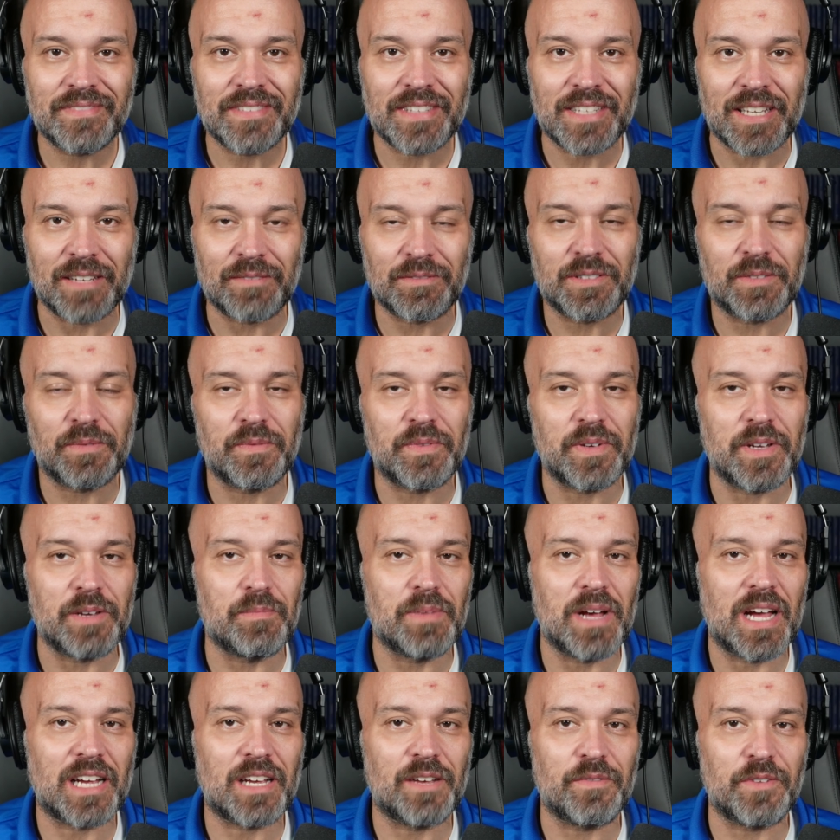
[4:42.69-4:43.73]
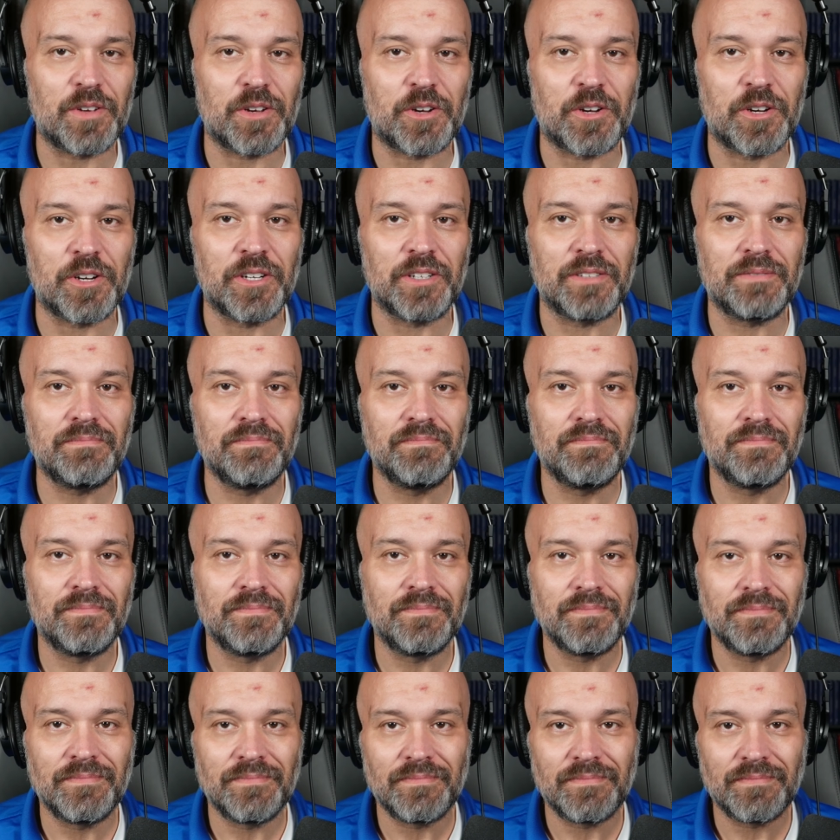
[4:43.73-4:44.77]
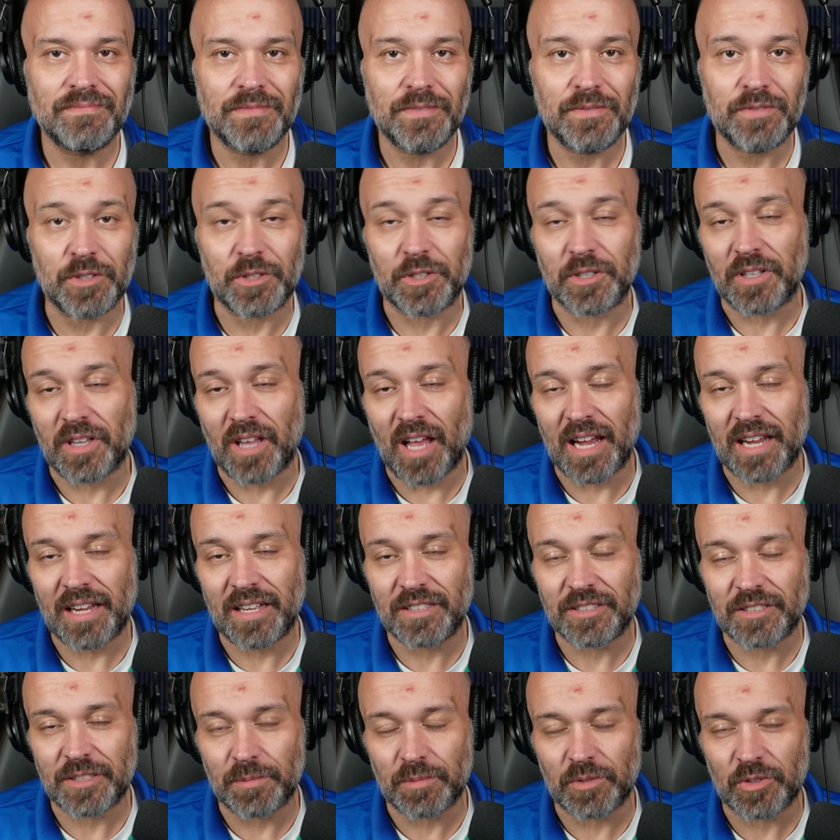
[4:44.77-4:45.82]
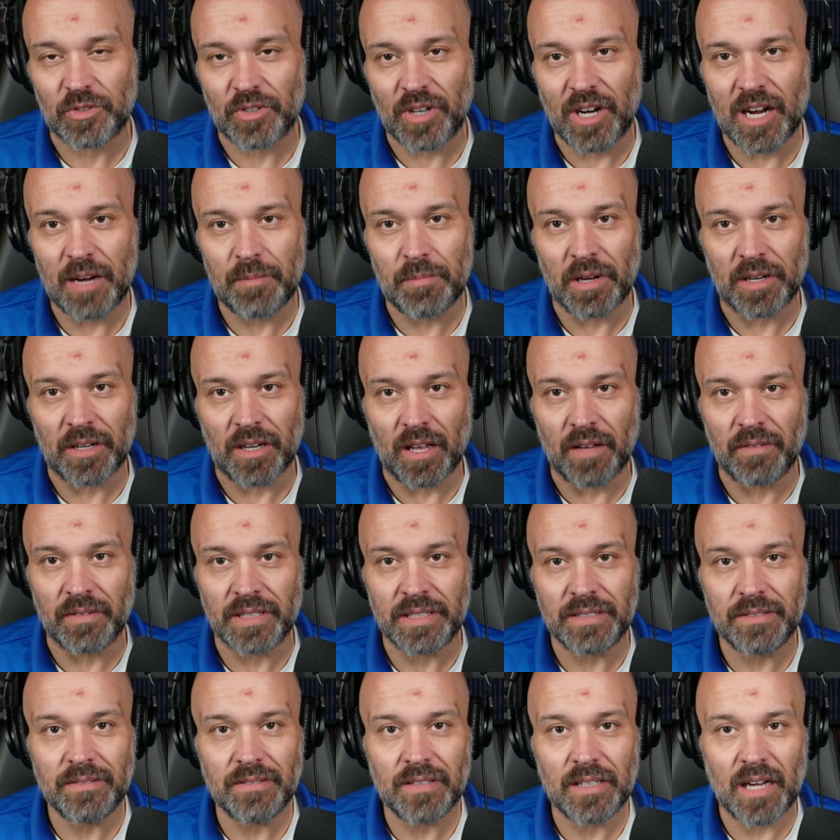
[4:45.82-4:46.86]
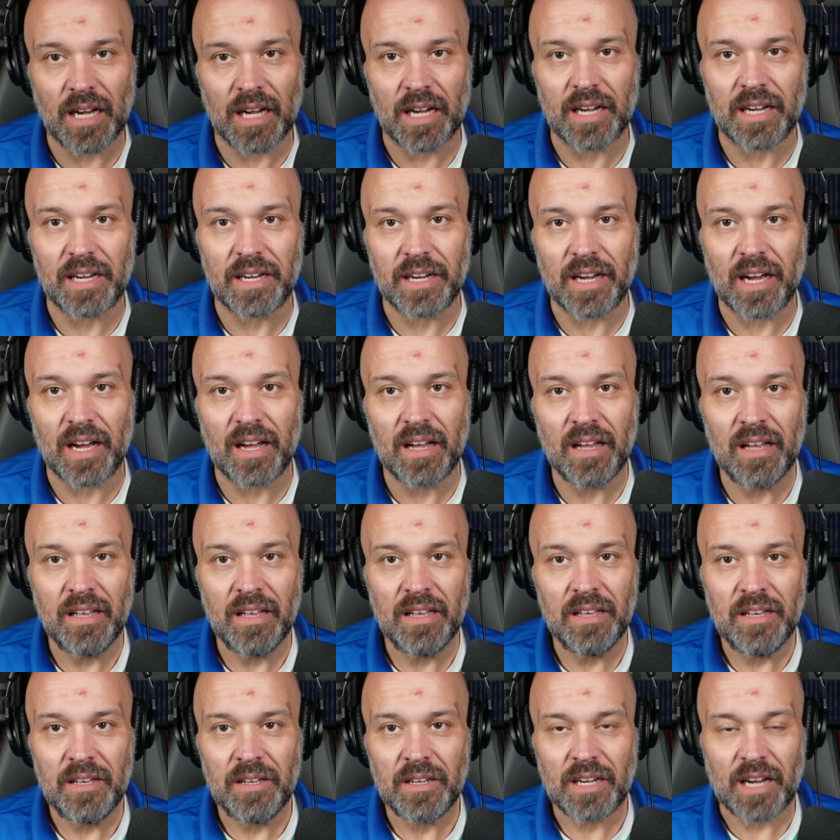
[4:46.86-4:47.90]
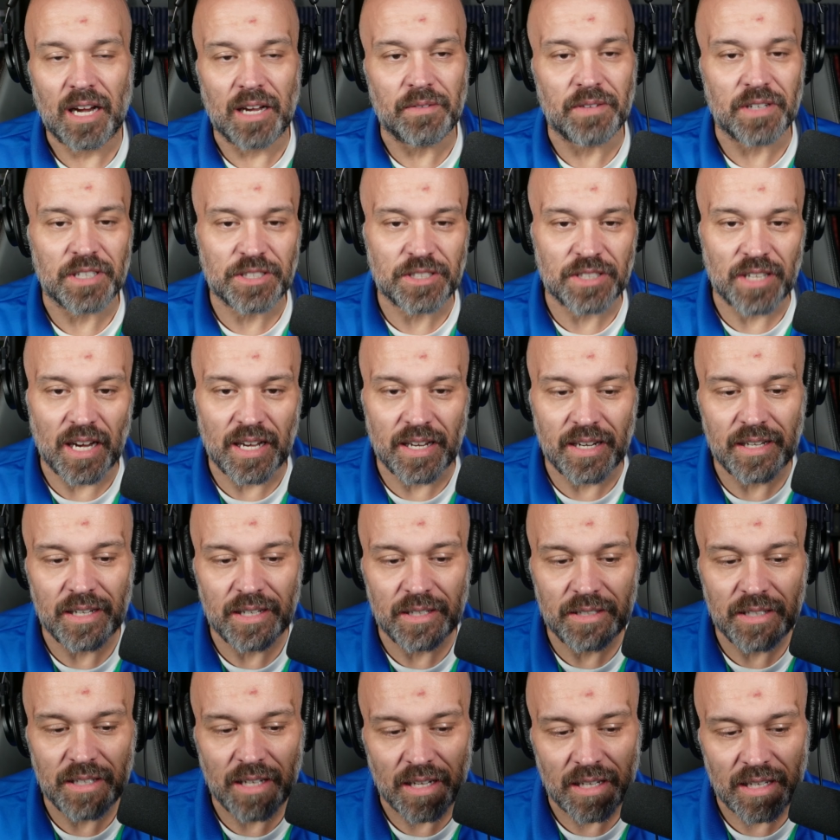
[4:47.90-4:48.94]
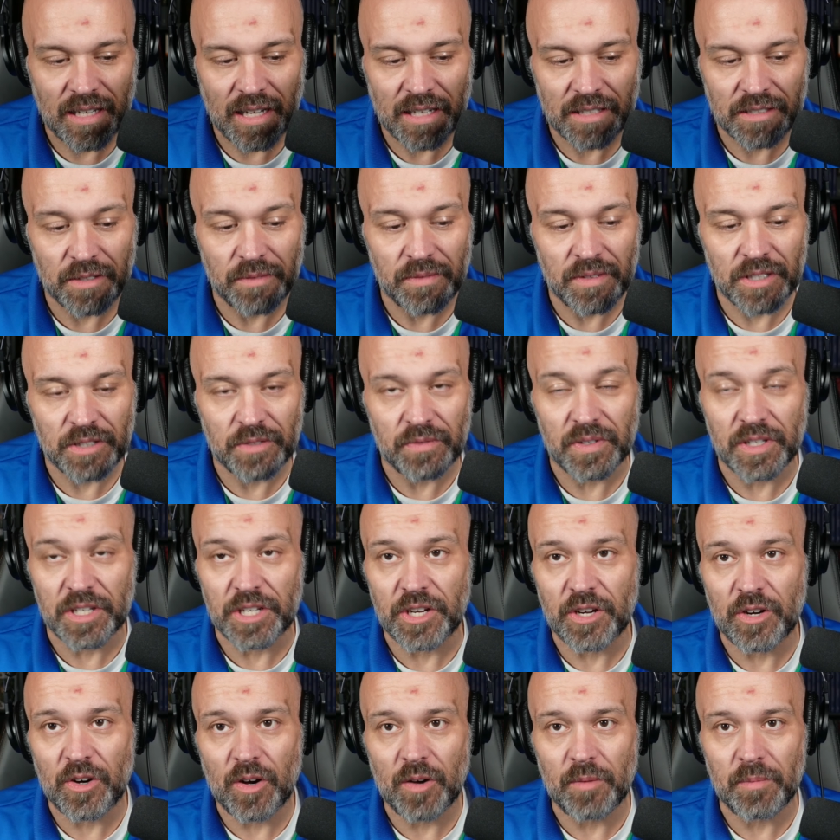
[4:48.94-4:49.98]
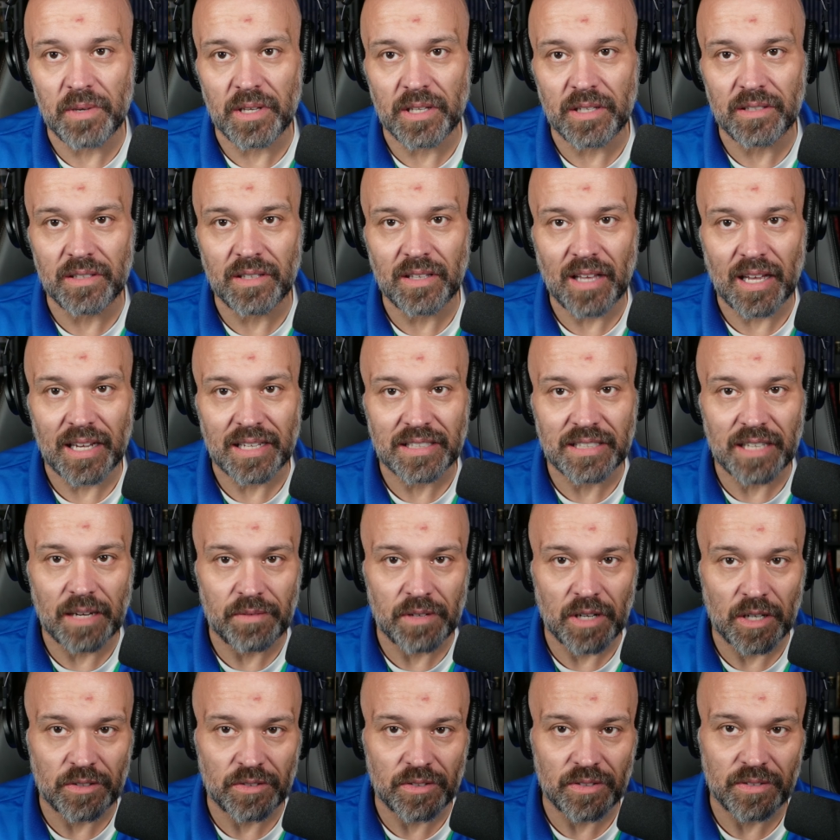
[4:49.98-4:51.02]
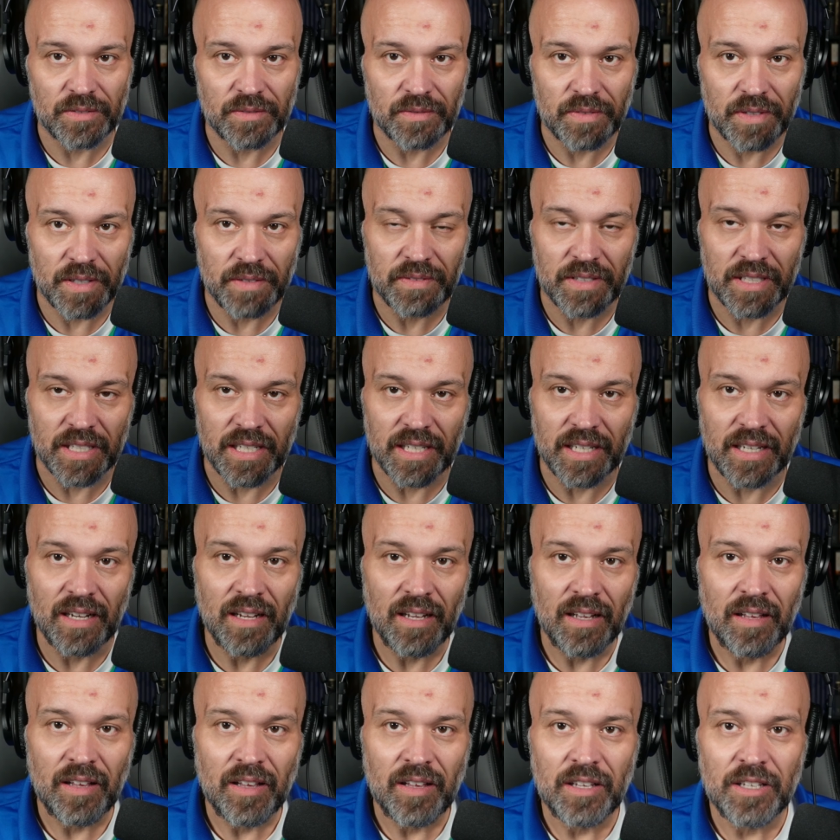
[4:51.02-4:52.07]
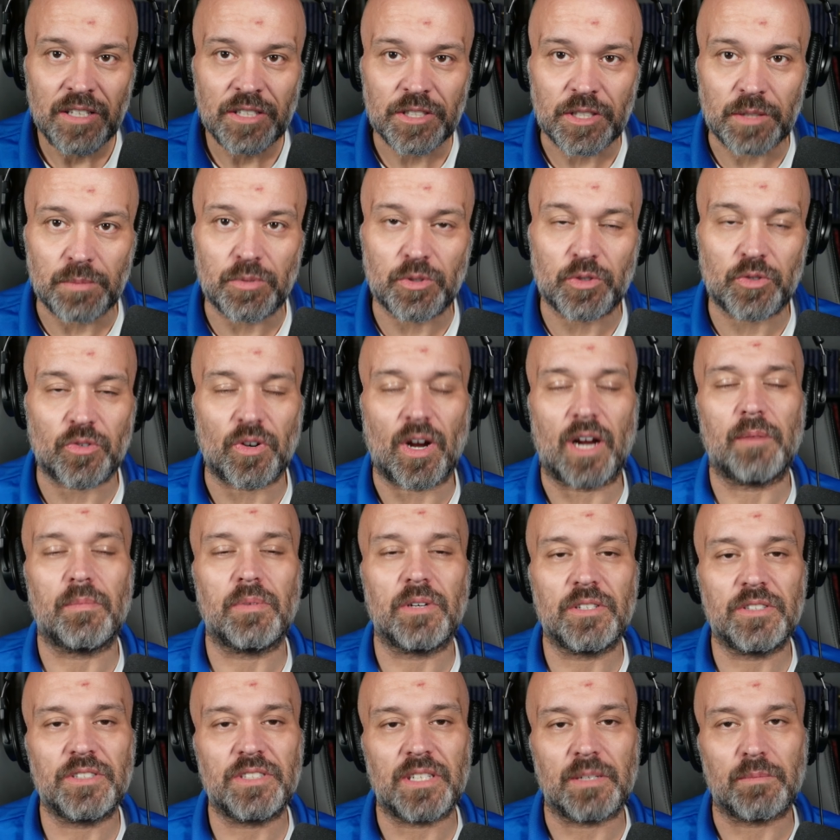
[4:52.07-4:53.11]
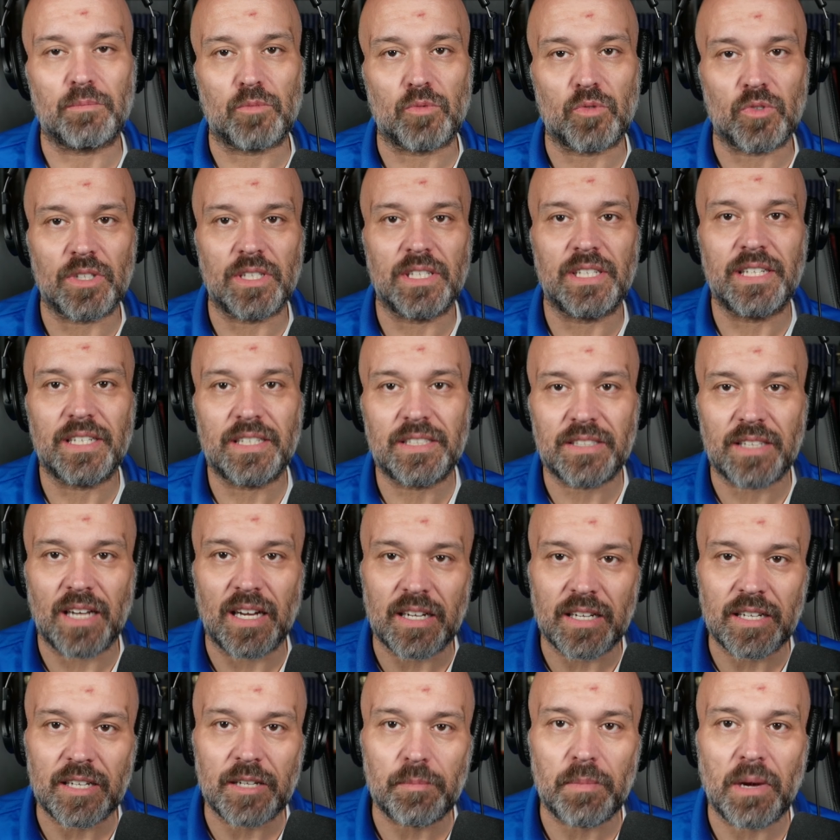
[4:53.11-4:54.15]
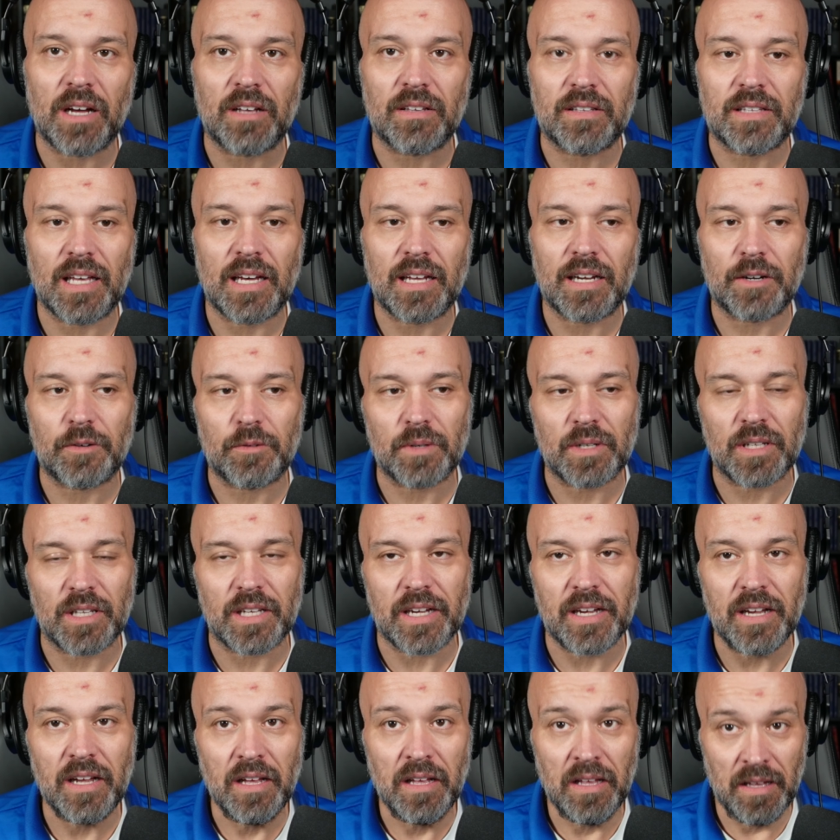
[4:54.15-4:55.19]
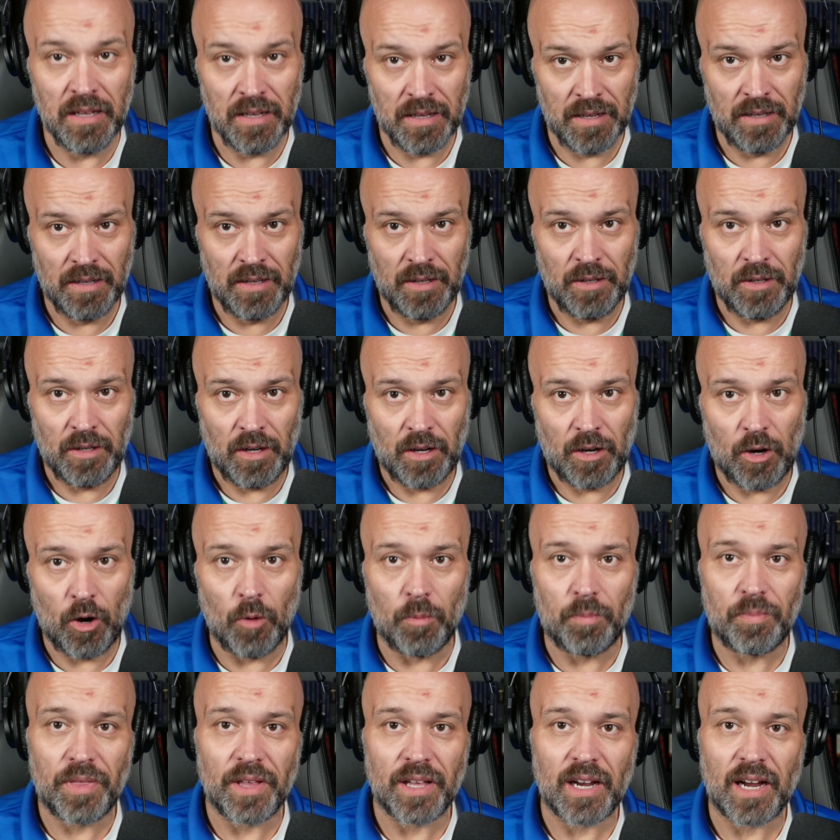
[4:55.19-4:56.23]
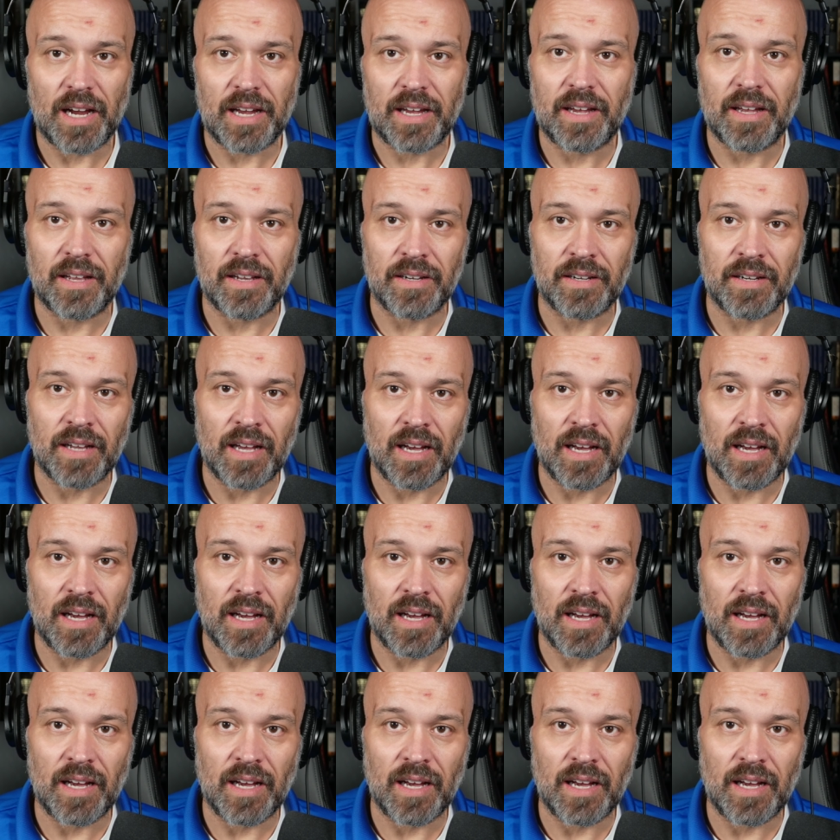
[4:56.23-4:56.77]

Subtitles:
Give some feedback if you could. If you could like and subscribe, I'd love it. I kind of excited as of this video. I'm in like 750 subscribers. I'm really excited about that. I really hope that I can,